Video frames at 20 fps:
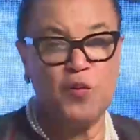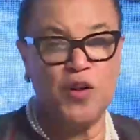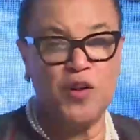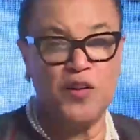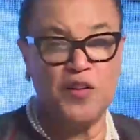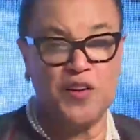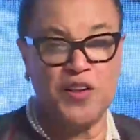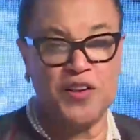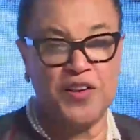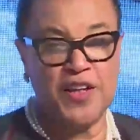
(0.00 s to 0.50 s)

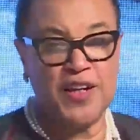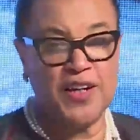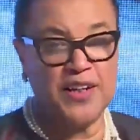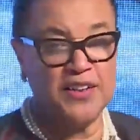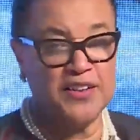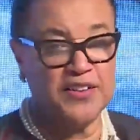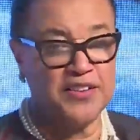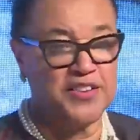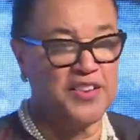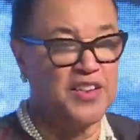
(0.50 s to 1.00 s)
of the
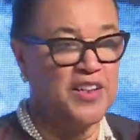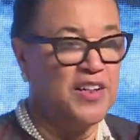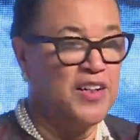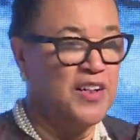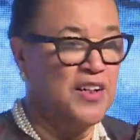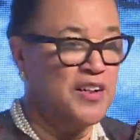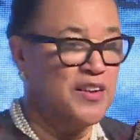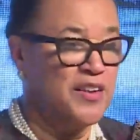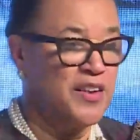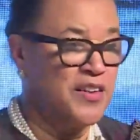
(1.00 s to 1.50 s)
things
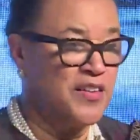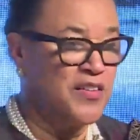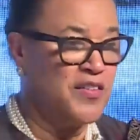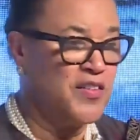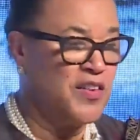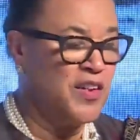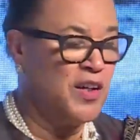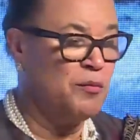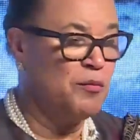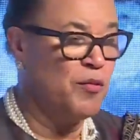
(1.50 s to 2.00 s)

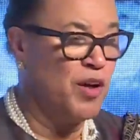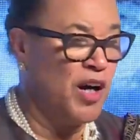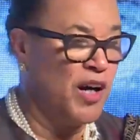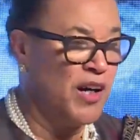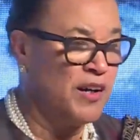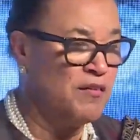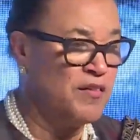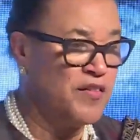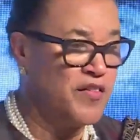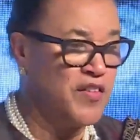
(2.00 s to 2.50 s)
that
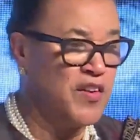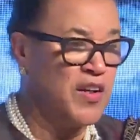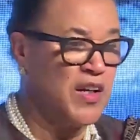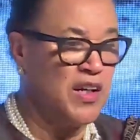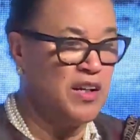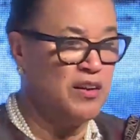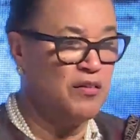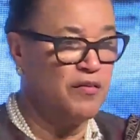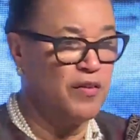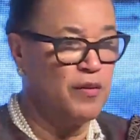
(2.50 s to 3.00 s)
I've
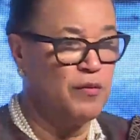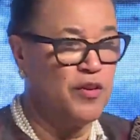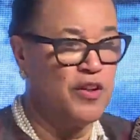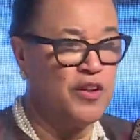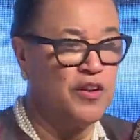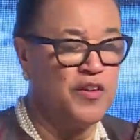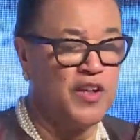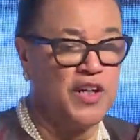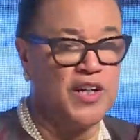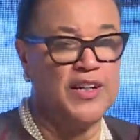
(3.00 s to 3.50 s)
seen
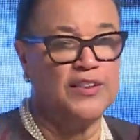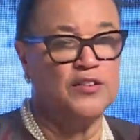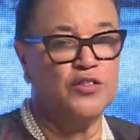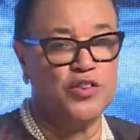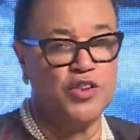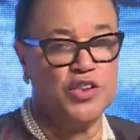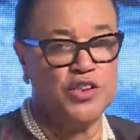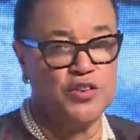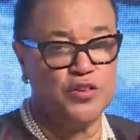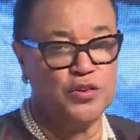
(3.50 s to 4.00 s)
from the
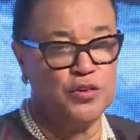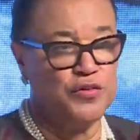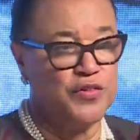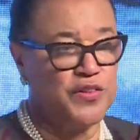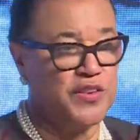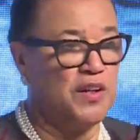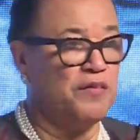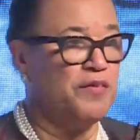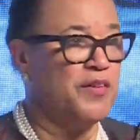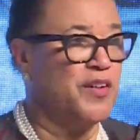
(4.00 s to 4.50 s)
countries who've
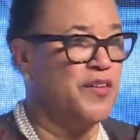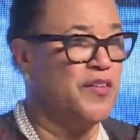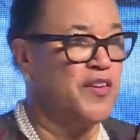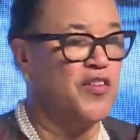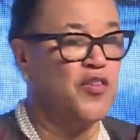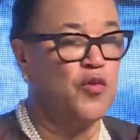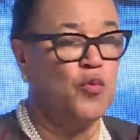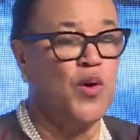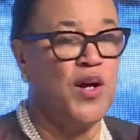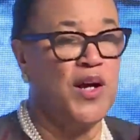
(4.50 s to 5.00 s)
suffered in
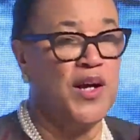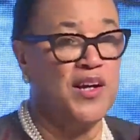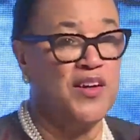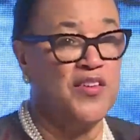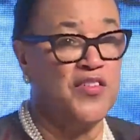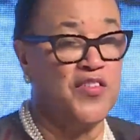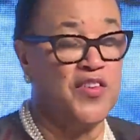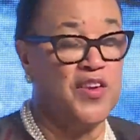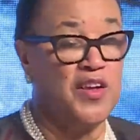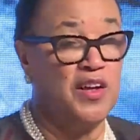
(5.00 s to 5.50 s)
this way
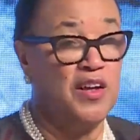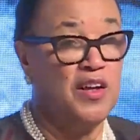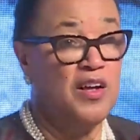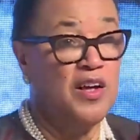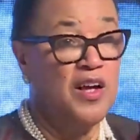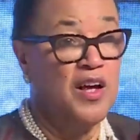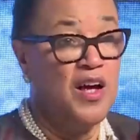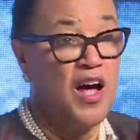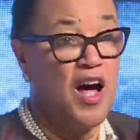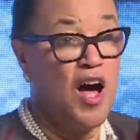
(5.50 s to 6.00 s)
is the
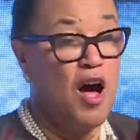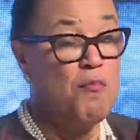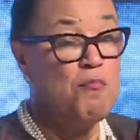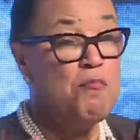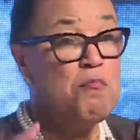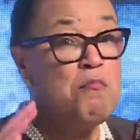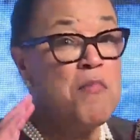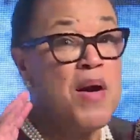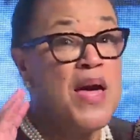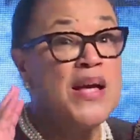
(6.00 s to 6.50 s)

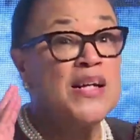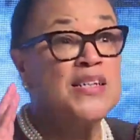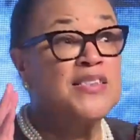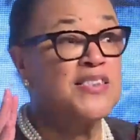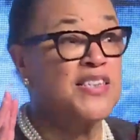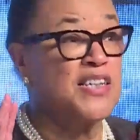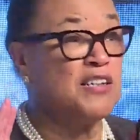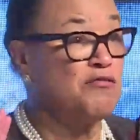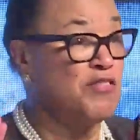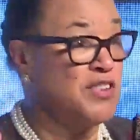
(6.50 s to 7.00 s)

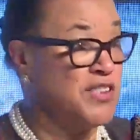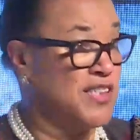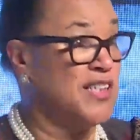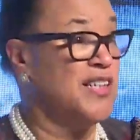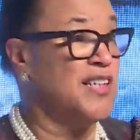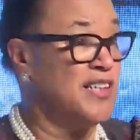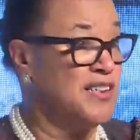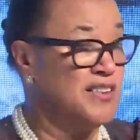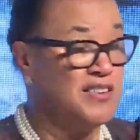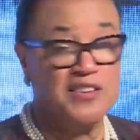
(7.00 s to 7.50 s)
amazing
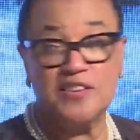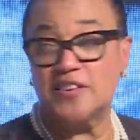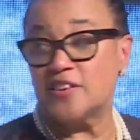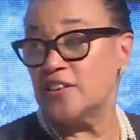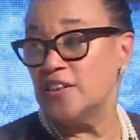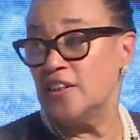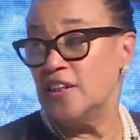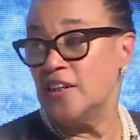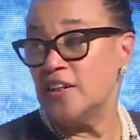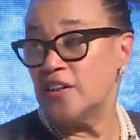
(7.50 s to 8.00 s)

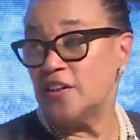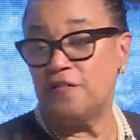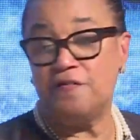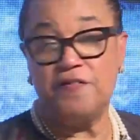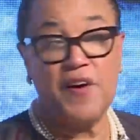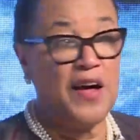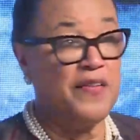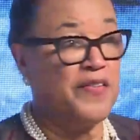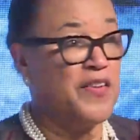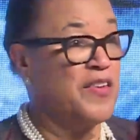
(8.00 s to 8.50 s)
resilience, the
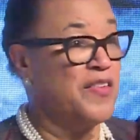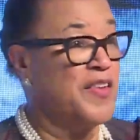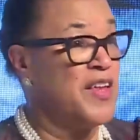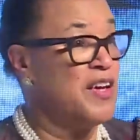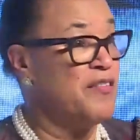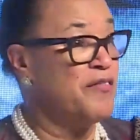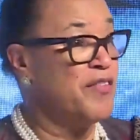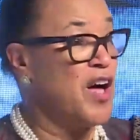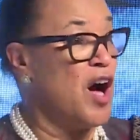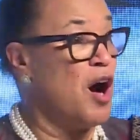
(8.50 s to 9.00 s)
fact that
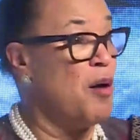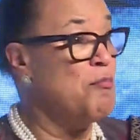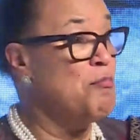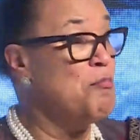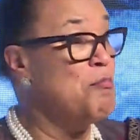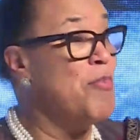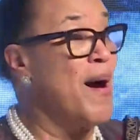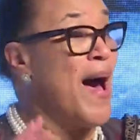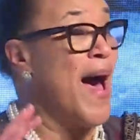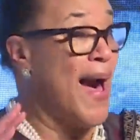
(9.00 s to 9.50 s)
they've
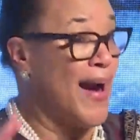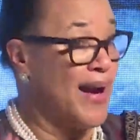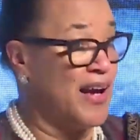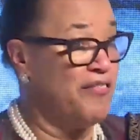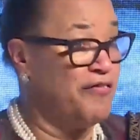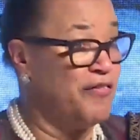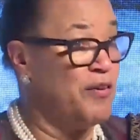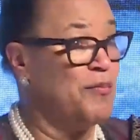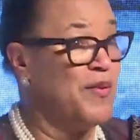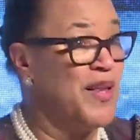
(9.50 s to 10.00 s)
come back
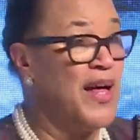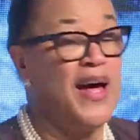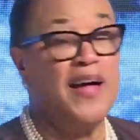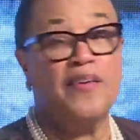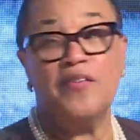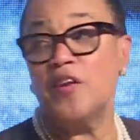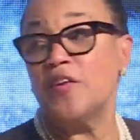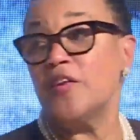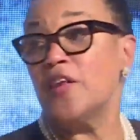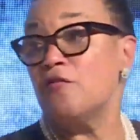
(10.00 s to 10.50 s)
from
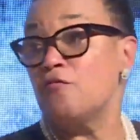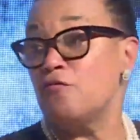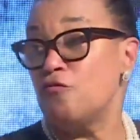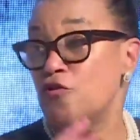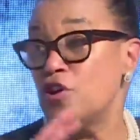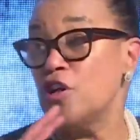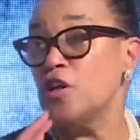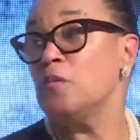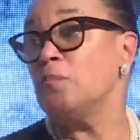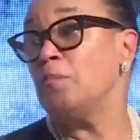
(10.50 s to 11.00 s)
that they've
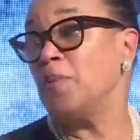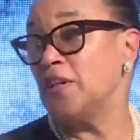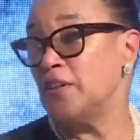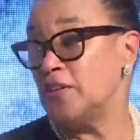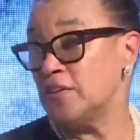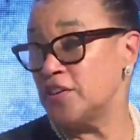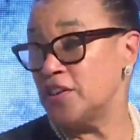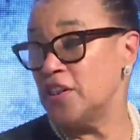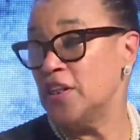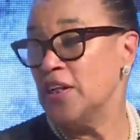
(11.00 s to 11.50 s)

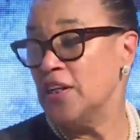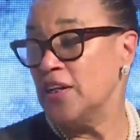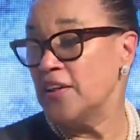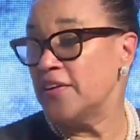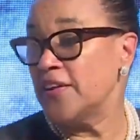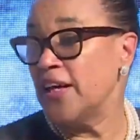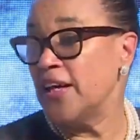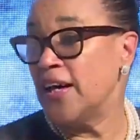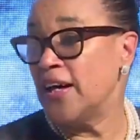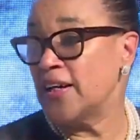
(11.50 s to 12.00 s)
rebuilt
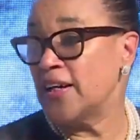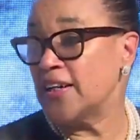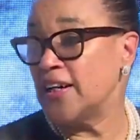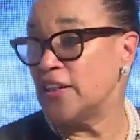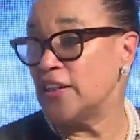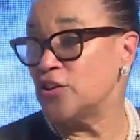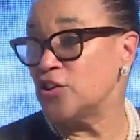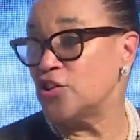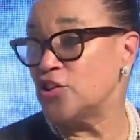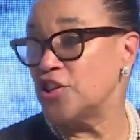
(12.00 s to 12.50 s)
their
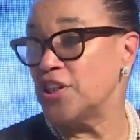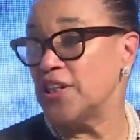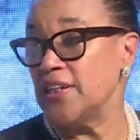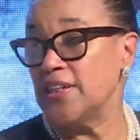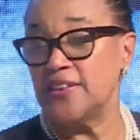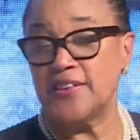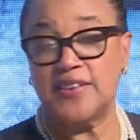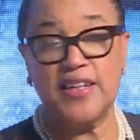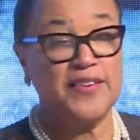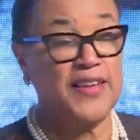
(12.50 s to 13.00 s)

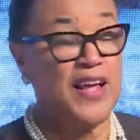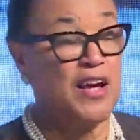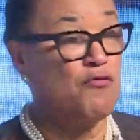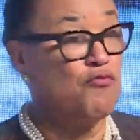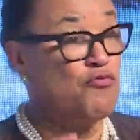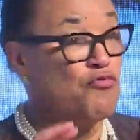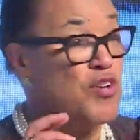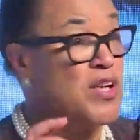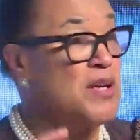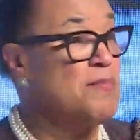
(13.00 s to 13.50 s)
countries and they're
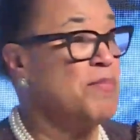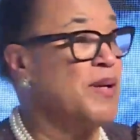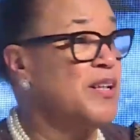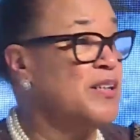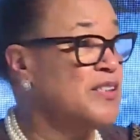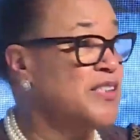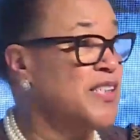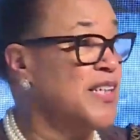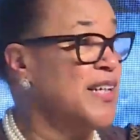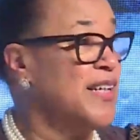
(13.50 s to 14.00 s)

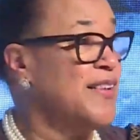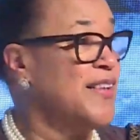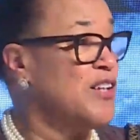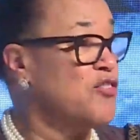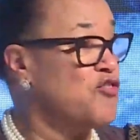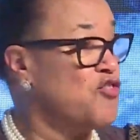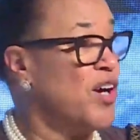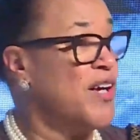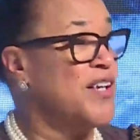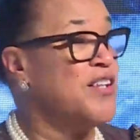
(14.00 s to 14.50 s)
rebuilding and they're
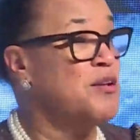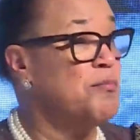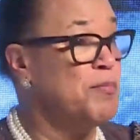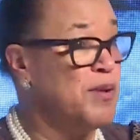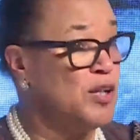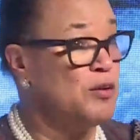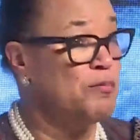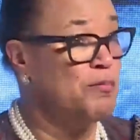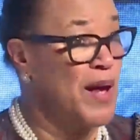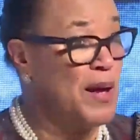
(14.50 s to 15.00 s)
trying to
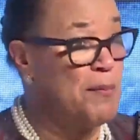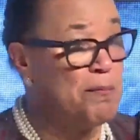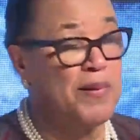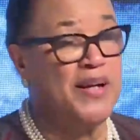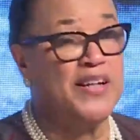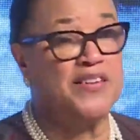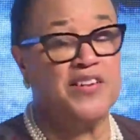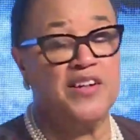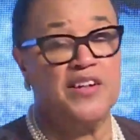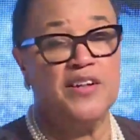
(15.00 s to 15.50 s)
build back better.